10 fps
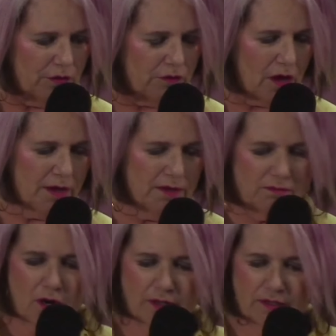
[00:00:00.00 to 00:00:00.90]
I
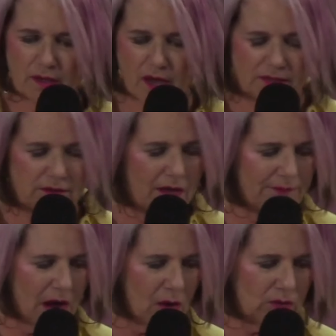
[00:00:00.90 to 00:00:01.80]
kind of I love
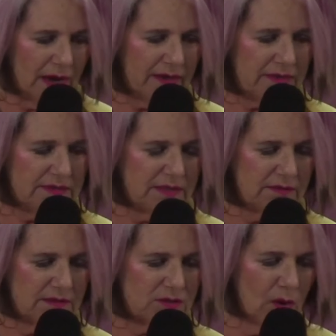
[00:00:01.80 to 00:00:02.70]
outlines,
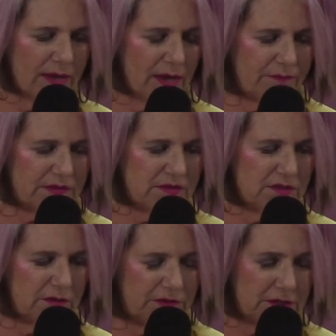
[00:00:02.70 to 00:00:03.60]
and so I have this
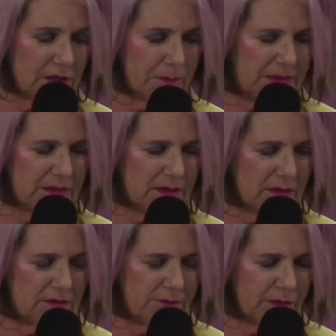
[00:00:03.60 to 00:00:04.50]
divvied up into
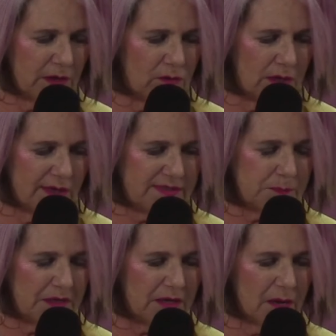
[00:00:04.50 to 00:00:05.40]
different outlines.
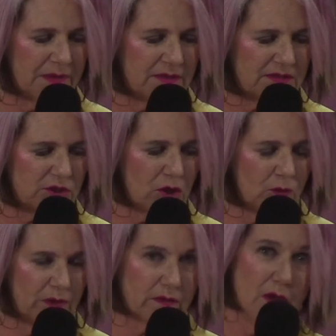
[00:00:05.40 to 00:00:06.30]
But I'm going to start
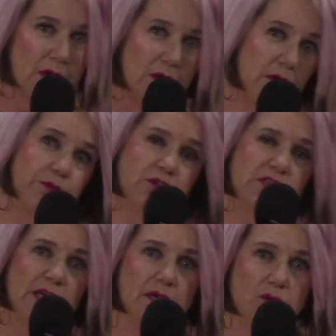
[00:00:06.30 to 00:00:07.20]
with if you're
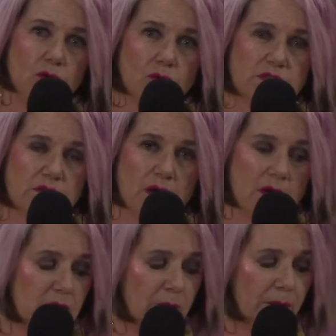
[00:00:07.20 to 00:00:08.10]
taking notes,
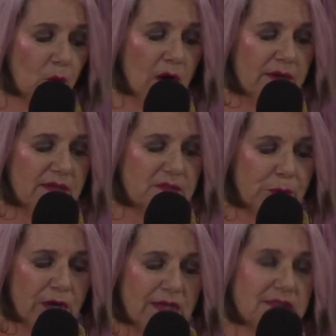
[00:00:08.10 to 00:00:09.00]
uh, number one is
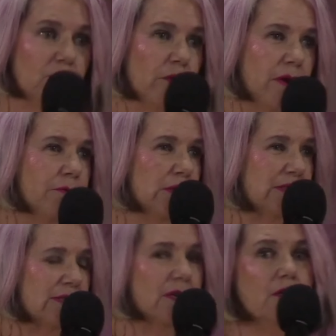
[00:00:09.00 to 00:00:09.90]
praise and
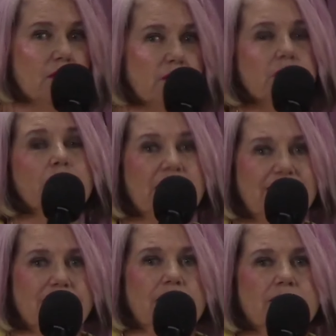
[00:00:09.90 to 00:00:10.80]
reverence yield
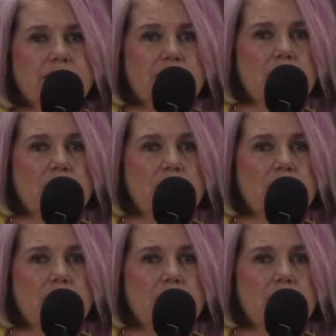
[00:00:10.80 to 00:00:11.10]
blessings